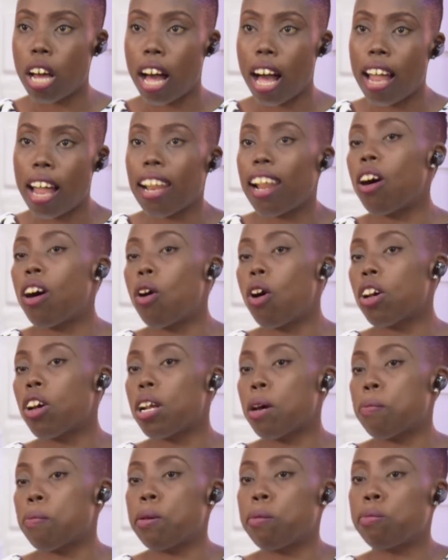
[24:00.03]
allow
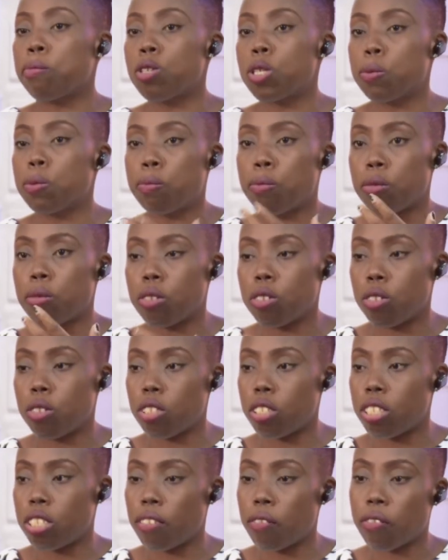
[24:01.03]
other people's
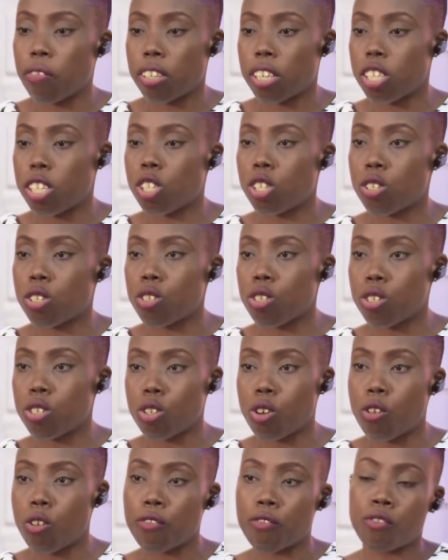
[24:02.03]
definition
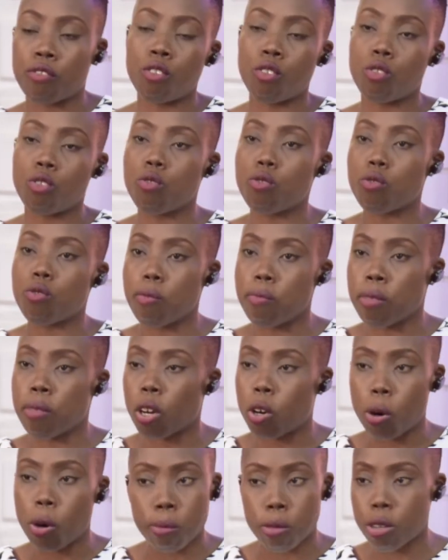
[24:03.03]
of you
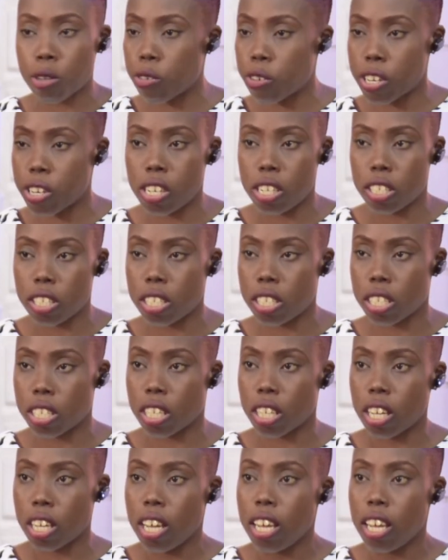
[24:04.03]
become your reality.